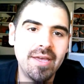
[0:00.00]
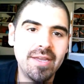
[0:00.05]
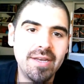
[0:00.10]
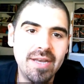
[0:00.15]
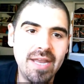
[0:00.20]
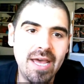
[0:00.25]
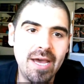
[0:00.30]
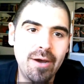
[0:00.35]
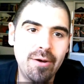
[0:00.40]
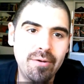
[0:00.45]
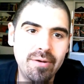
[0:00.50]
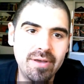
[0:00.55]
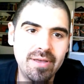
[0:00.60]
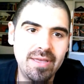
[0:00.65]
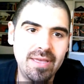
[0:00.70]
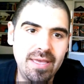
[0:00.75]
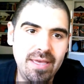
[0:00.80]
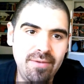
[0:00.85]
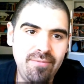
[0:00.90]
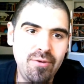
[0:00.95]
Now,
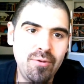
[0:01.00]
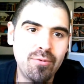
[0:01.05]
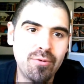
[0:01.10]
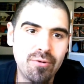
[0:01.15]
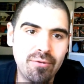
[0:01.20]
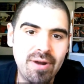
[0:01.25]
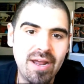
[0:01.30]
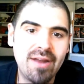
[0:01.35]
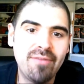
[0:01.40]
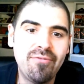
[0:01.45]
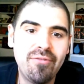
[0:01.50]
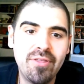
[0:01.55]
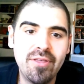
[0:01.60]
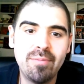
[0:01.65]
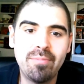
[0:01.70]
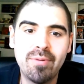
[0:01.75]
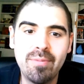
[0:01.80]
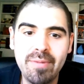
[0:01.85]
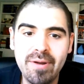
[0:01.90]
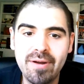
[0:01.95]
if you were around for the
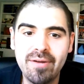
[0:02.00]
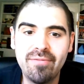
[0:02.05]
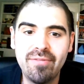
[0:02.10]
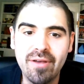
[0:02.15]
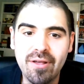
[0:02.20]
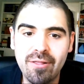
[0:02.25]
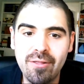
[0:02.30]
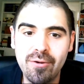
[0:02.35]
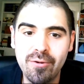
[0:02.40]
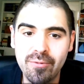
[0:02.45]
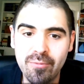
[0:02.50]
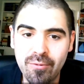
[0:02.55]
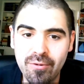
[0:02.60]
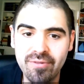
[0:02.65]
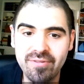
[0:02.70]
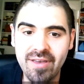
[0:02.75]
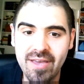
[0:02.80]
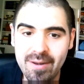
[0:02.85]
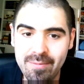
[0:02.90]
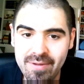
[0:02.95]
premiere of the Clone
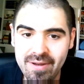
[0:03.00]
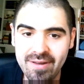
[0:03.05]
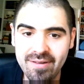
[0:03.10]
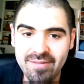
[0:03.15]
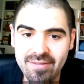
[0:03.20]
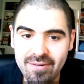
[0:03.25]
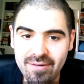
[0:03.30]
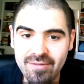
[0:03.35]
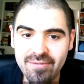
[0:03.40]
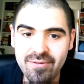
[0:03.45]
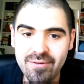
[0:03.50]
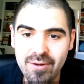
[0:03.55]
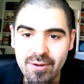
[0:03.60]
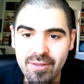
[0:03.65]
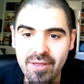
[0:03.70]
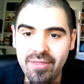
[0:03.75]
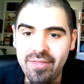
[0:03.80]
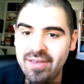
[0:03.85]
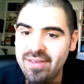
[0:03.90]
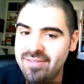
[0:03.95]
Wars animated series, you know
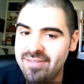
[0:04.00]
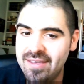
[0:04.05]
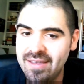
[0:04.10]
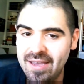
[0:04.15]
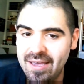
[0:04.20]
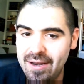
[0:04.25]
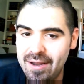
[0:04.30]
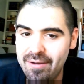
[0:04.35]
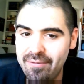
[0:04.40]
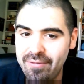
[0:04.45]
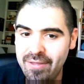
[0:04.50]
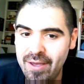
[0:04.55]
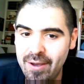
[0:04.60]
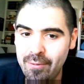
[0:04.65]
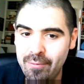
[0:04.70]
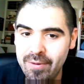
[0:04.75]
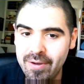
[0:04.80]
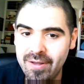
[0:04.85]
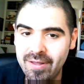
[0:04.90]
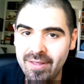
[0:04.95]
that things didn't get off that
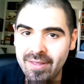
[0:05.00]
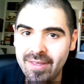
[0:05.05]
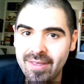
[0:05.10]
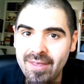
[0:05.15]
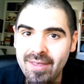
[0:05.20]
well.